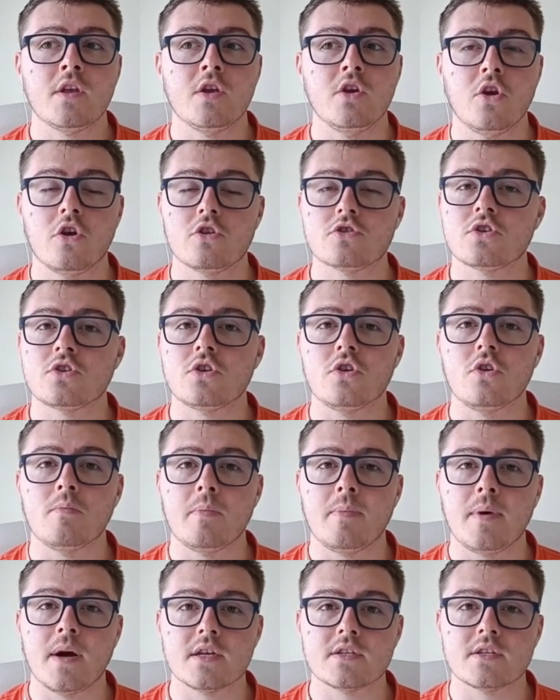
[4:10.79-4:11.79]
You're not just a
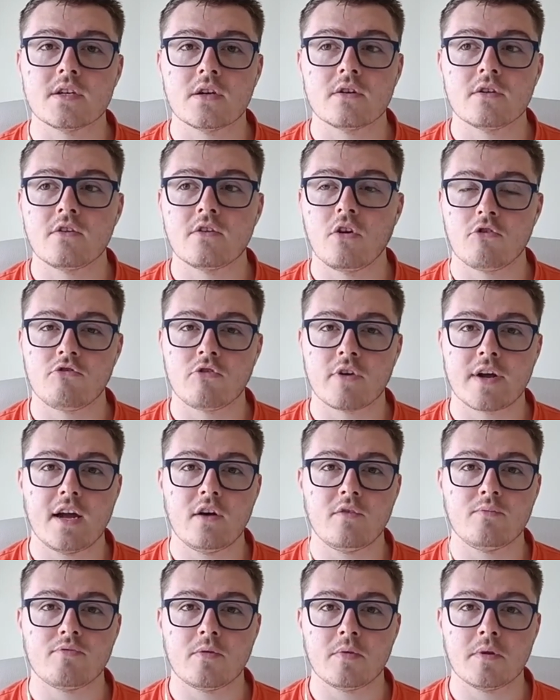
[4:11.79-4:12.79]
normal person. You've got a chronic
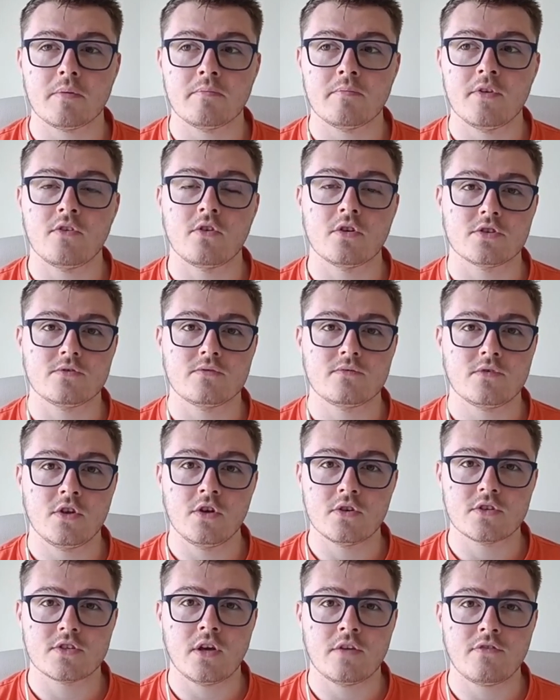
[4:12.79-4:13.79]
health problem.
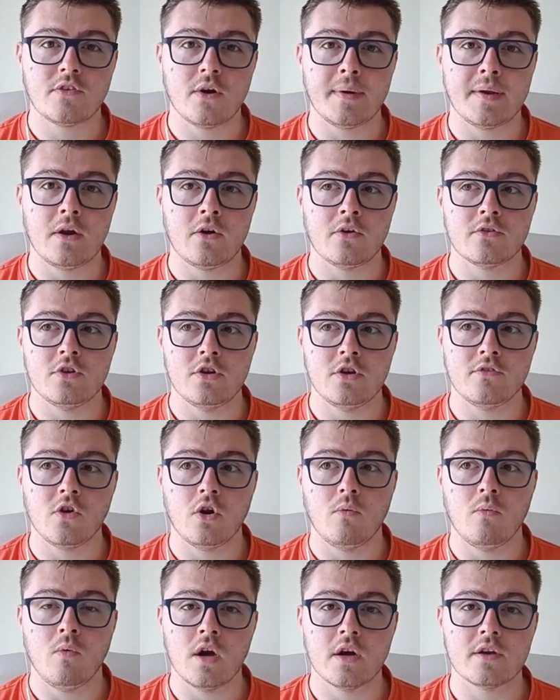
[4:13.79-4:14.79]
You've got stuff going on. You've
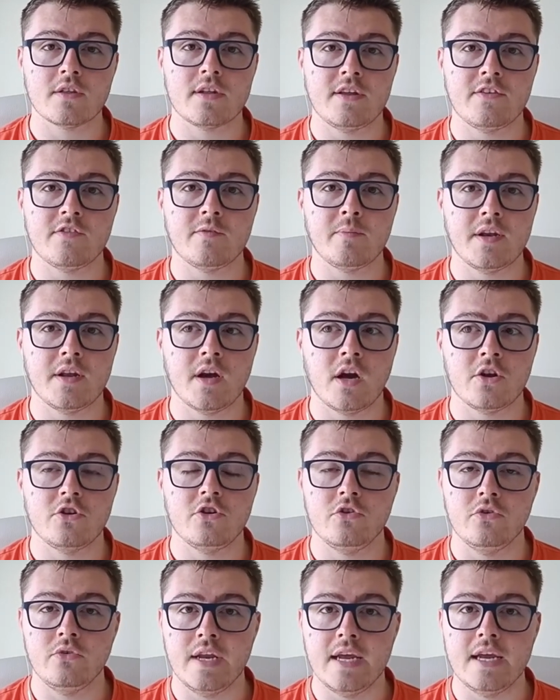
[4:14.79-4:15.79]
got work that needs to be done.
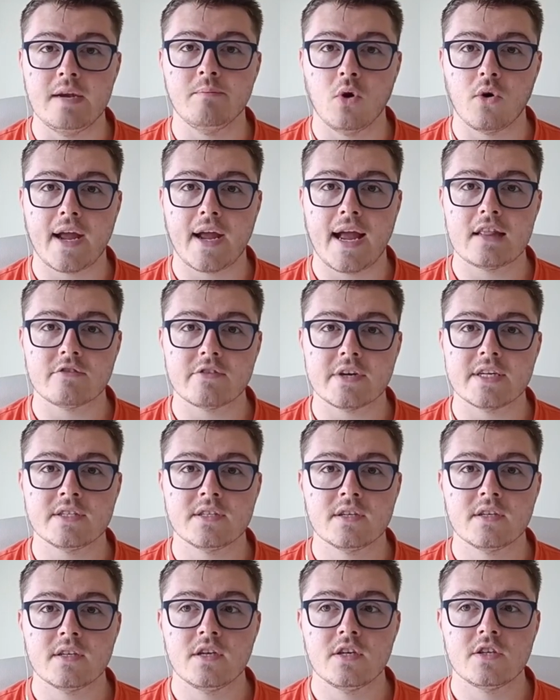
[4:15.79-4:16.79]
You need more
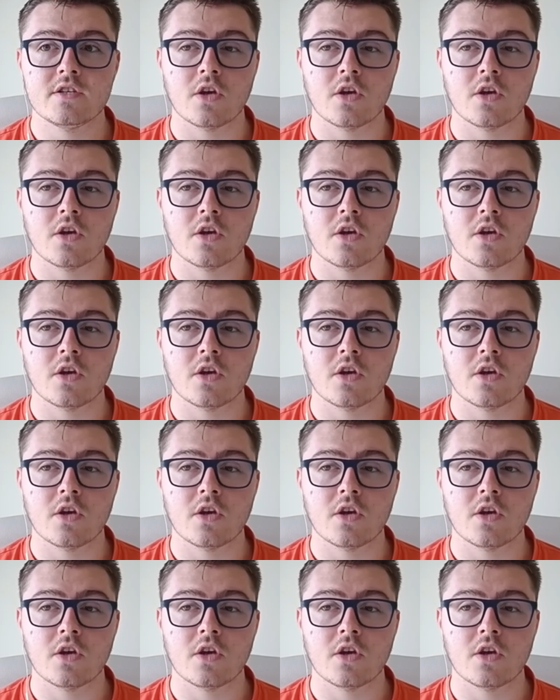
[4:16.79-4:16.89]
calories.